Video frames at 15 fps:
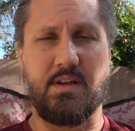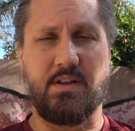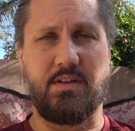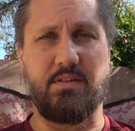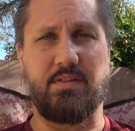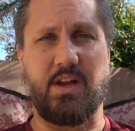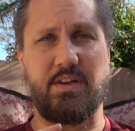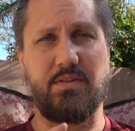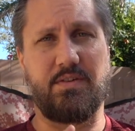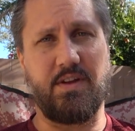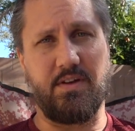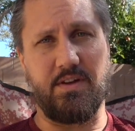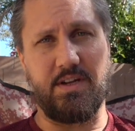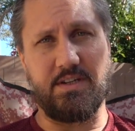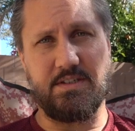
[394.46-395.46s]
You've got
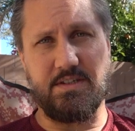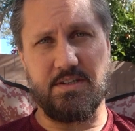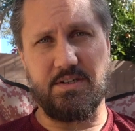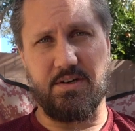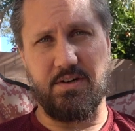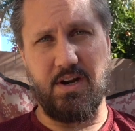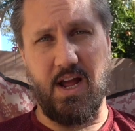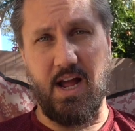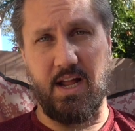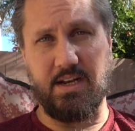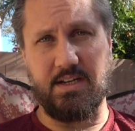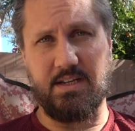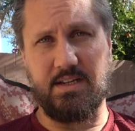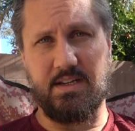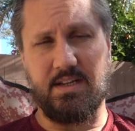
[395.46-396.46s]
utilities to turn on.
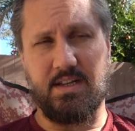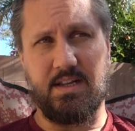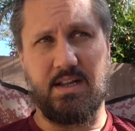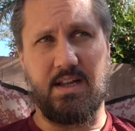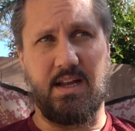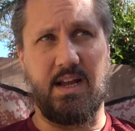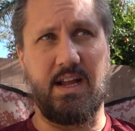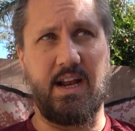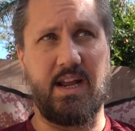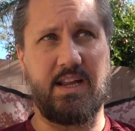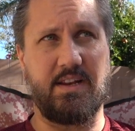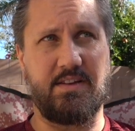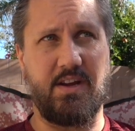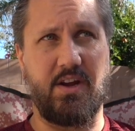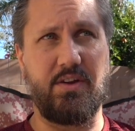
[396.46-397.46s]
And I
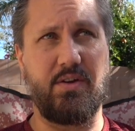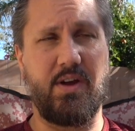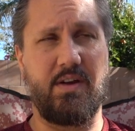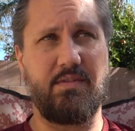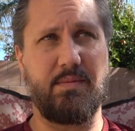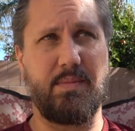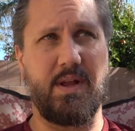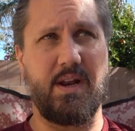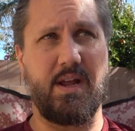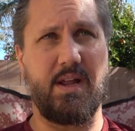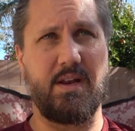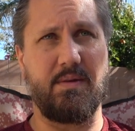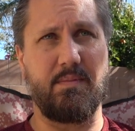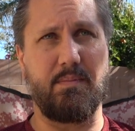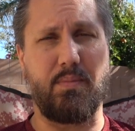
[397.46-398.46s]
can tell you, having been
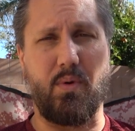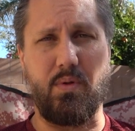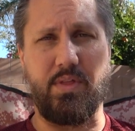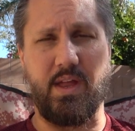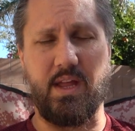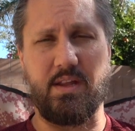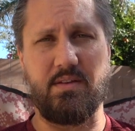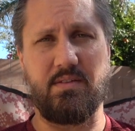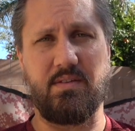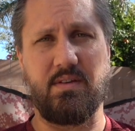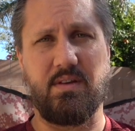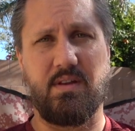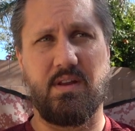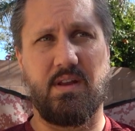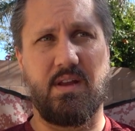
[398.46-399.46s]
on both ends,
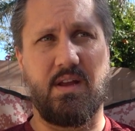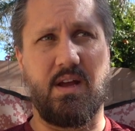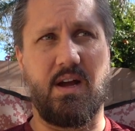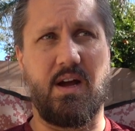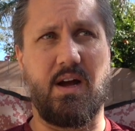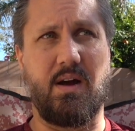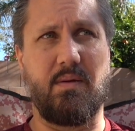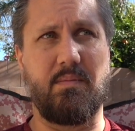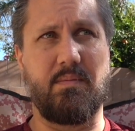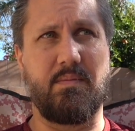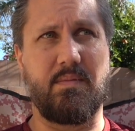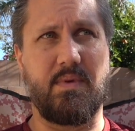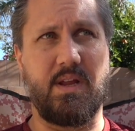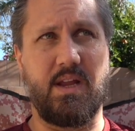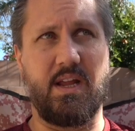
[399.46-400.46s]

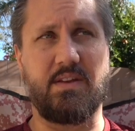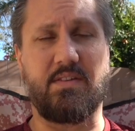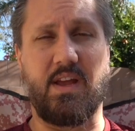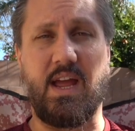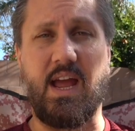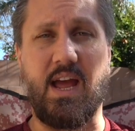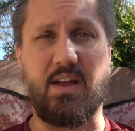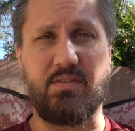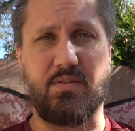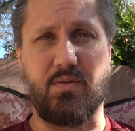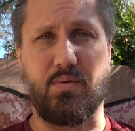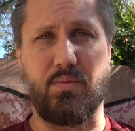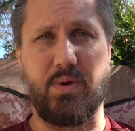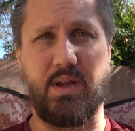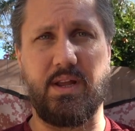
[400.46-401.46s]
it's a
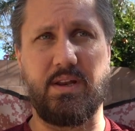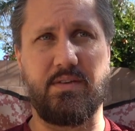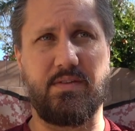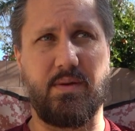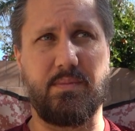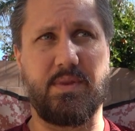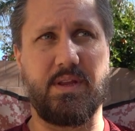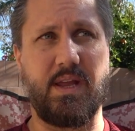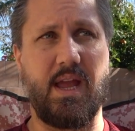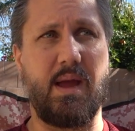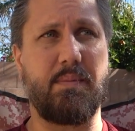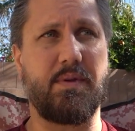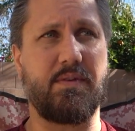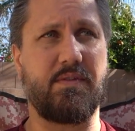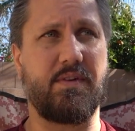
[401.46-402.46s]
hassle when something
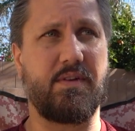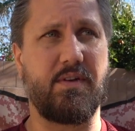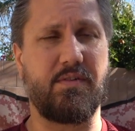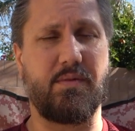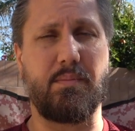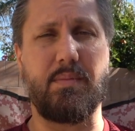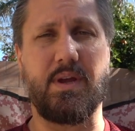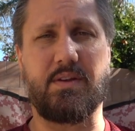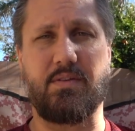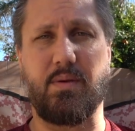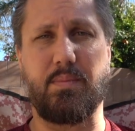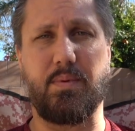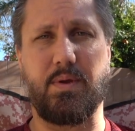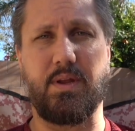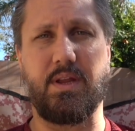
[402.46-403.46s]
happens and there's a
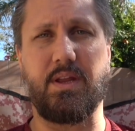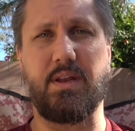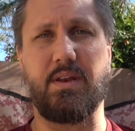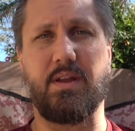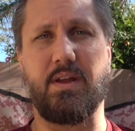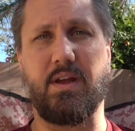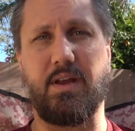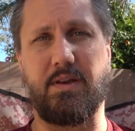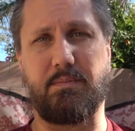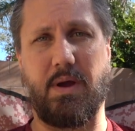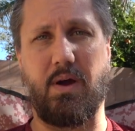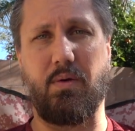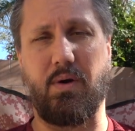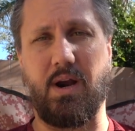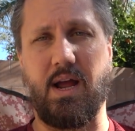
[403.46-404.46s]
mix-up in a
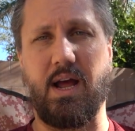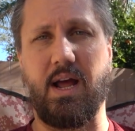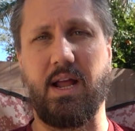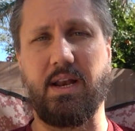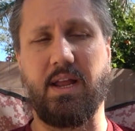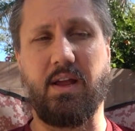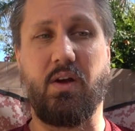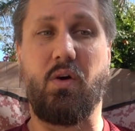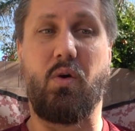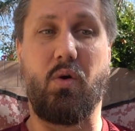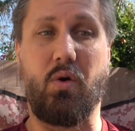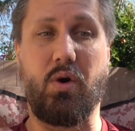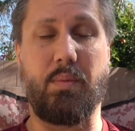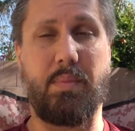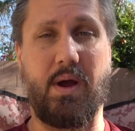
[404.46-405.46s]
power on
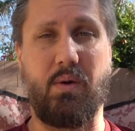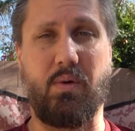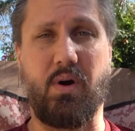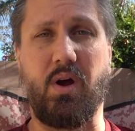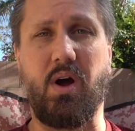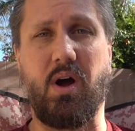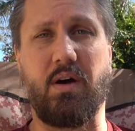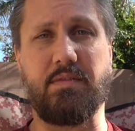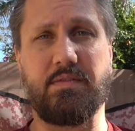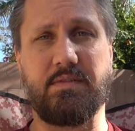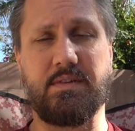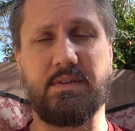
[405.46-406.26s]
or a power off.